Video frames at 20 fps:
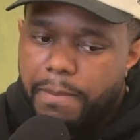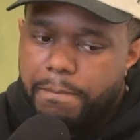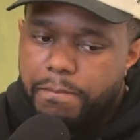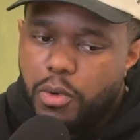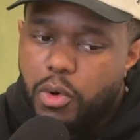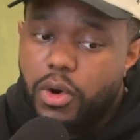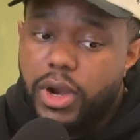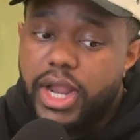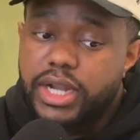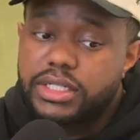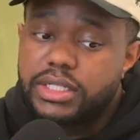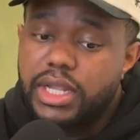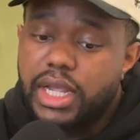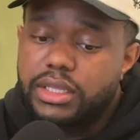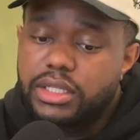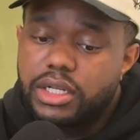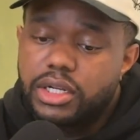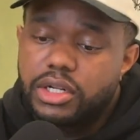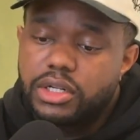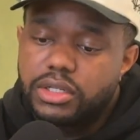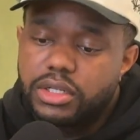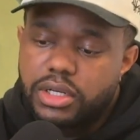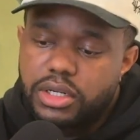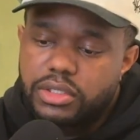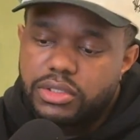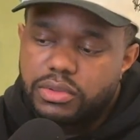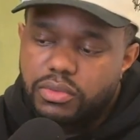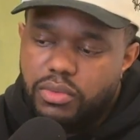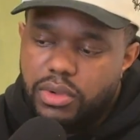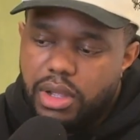Or actually, I think
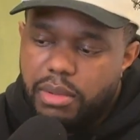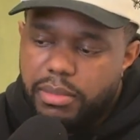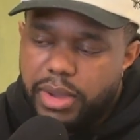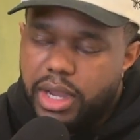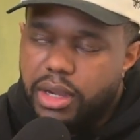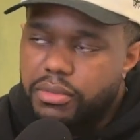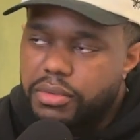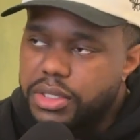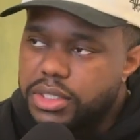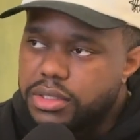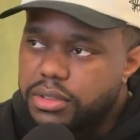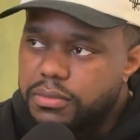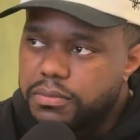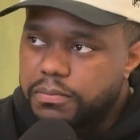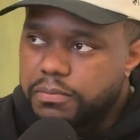there's a main reason.